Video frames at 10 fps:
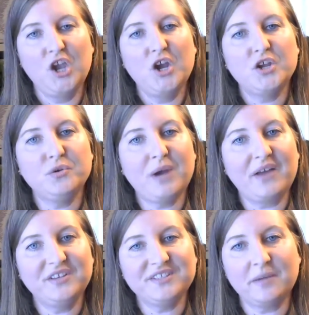Throughout
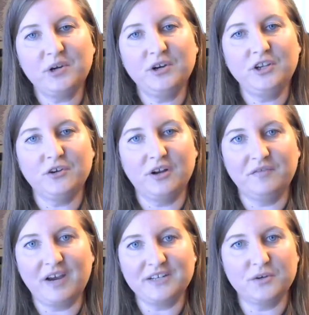the summer, your
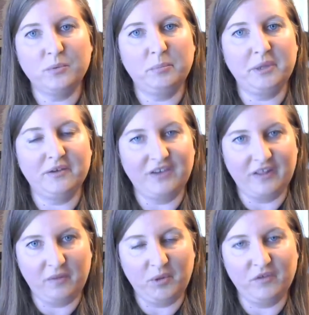advisor will be
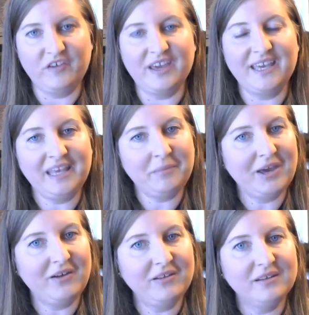available via
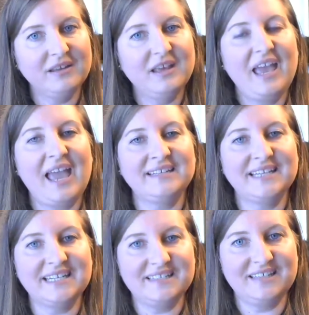email and can
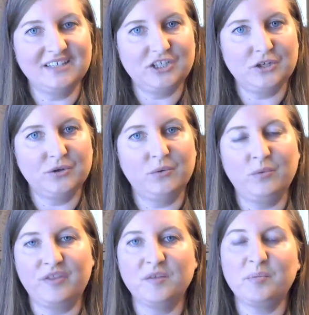assist you
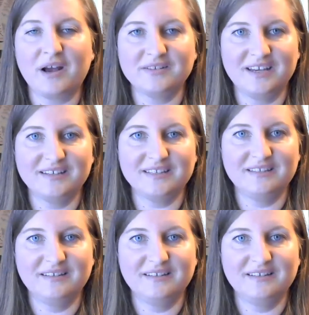with the process.